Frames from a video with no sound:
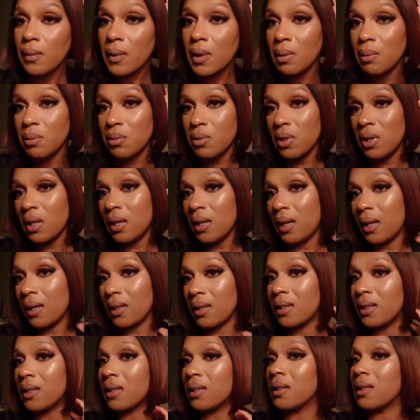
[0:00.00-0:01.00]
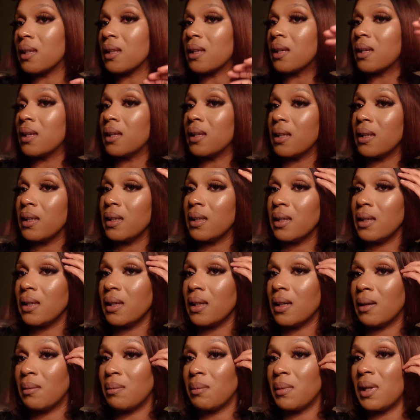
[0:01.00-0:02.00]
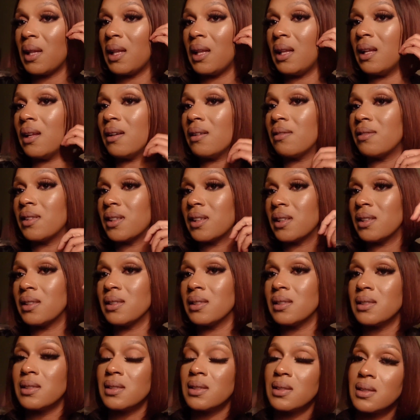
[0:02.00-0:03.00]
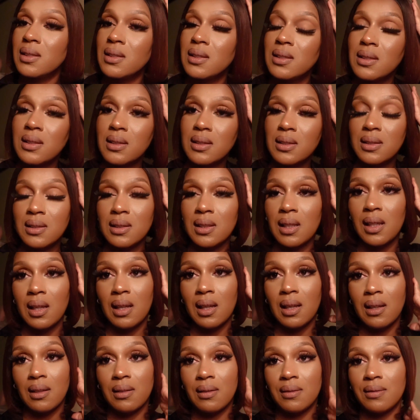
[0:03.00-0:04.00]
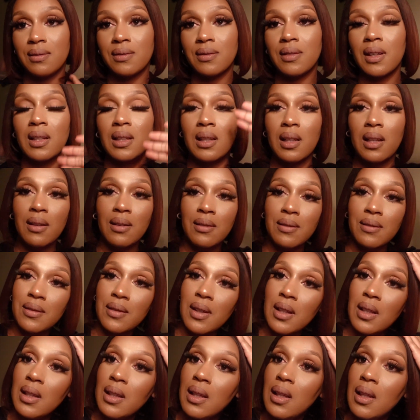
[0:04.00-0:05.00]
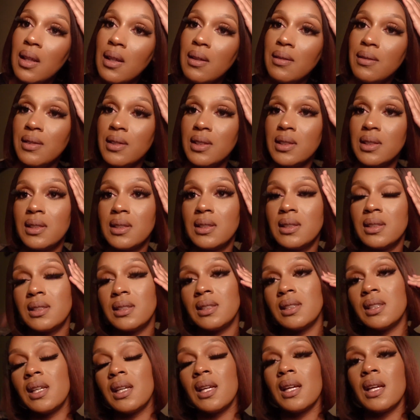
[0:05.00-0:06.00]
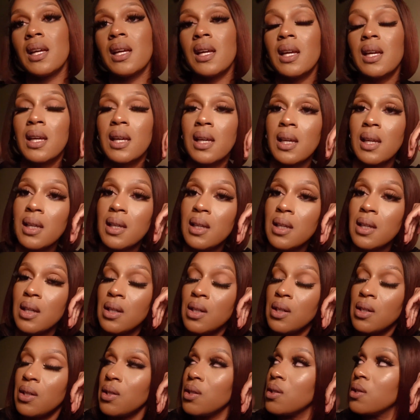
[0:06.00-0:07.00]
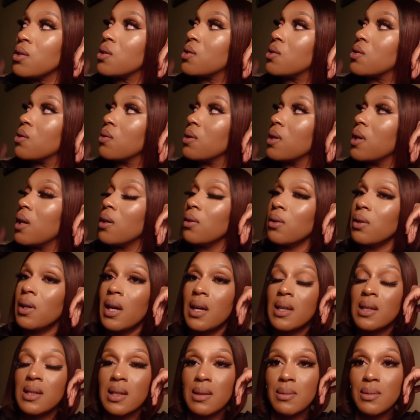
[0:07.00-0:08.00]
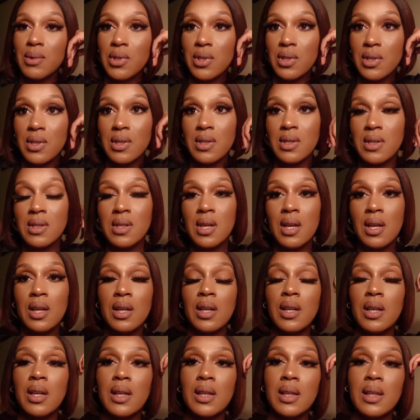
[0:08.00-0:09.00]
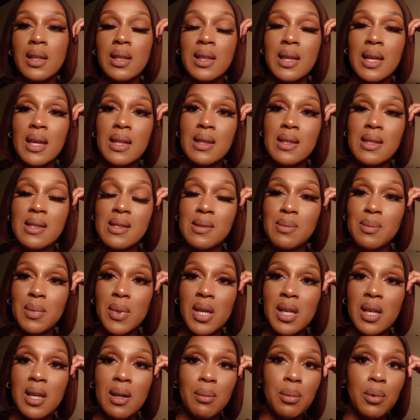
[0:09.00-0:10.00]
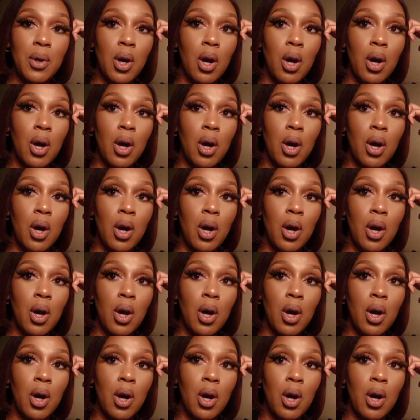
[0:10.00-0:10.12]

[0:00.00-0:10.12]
I'm really liking the hair. I'm loving it. I love it. So yeah, you guys, let me just get this makeup